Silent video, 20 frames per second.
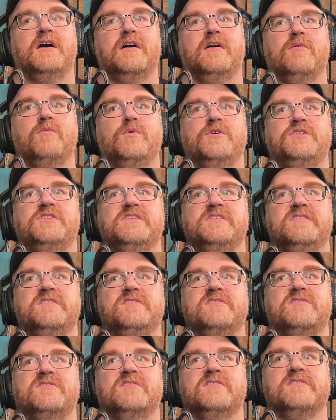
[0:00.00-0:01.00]
which
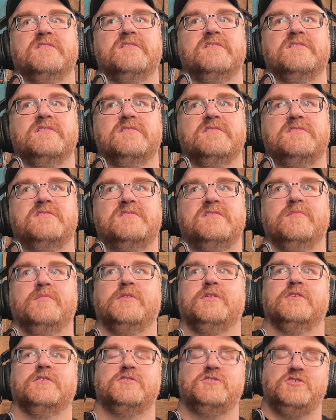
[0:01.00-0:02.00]
is
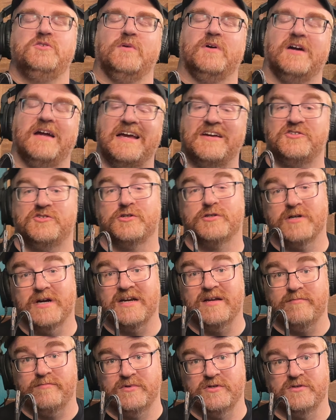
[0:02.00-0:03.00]
similar to our extra
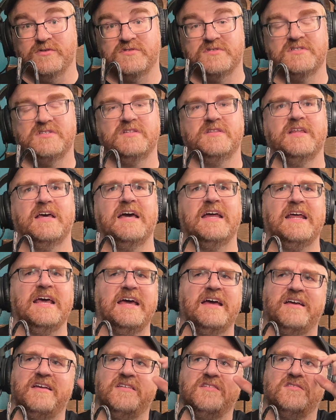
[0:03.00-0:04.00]
credit boost. That
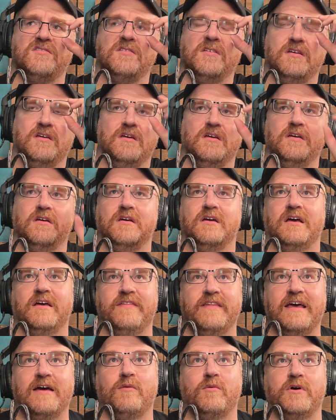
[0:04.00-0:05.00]
has,
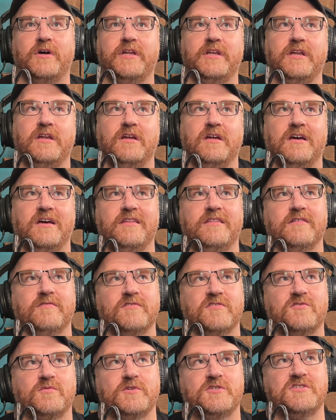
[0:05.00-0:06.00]
on that one, I think if
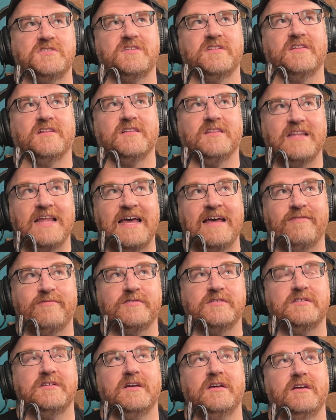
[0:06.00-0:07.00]
the switch is to the
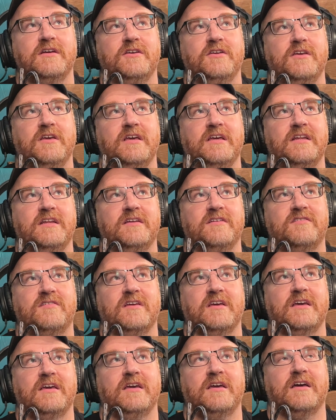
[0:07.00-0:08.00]
left, it is
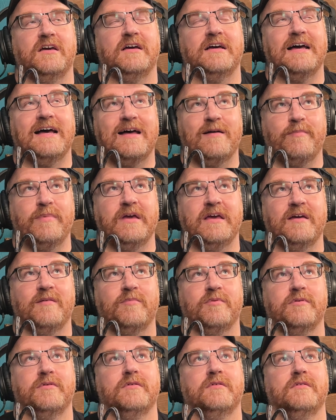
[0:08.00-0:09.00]
a op
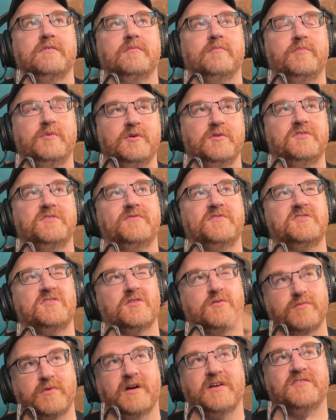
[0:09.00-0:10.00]
amp boost. If it's to
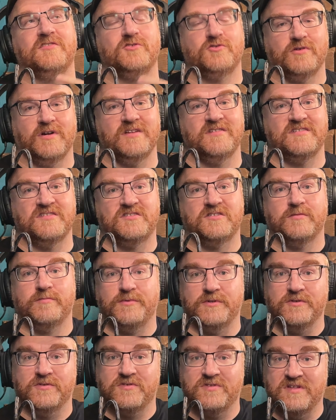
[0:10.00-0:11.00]
the right, it's a transistor
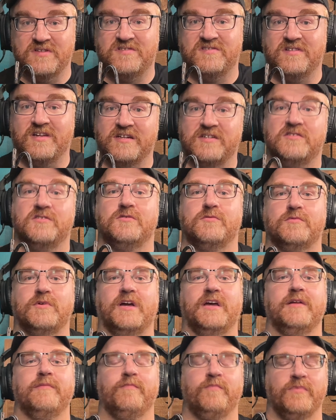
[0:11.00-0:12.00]
boost. This is like to the right,